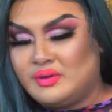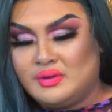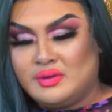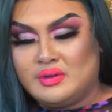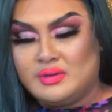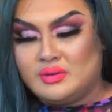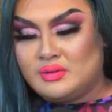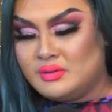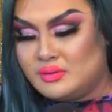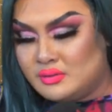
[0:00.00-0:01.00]

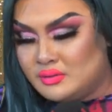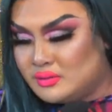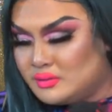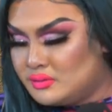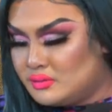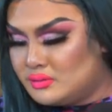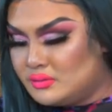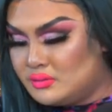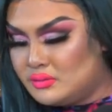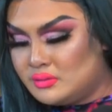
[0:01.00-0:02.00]

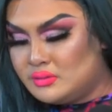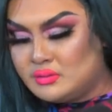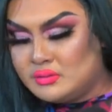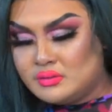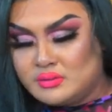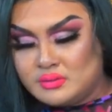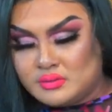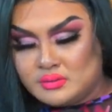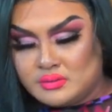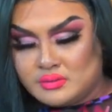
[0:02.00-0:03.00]

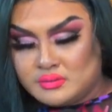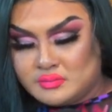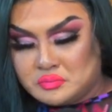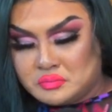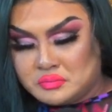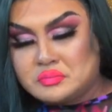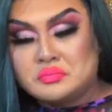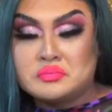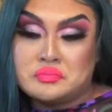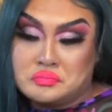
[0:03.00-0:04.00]

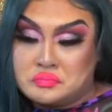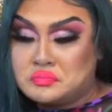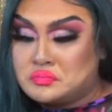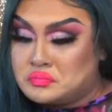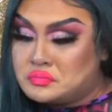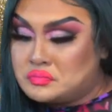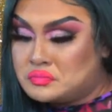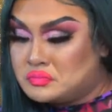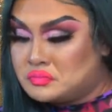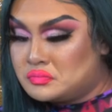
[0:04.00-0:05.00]

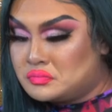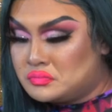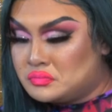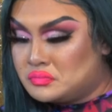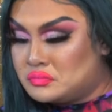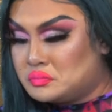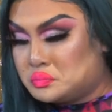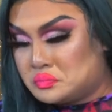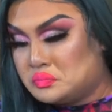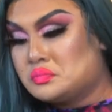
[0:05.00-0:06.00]

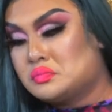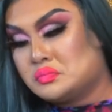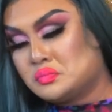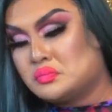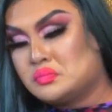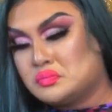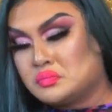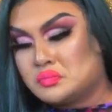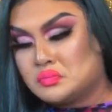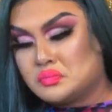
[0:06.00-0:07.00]

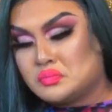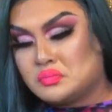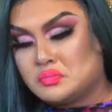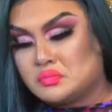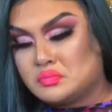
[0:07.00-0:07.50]
This person isn't speaking.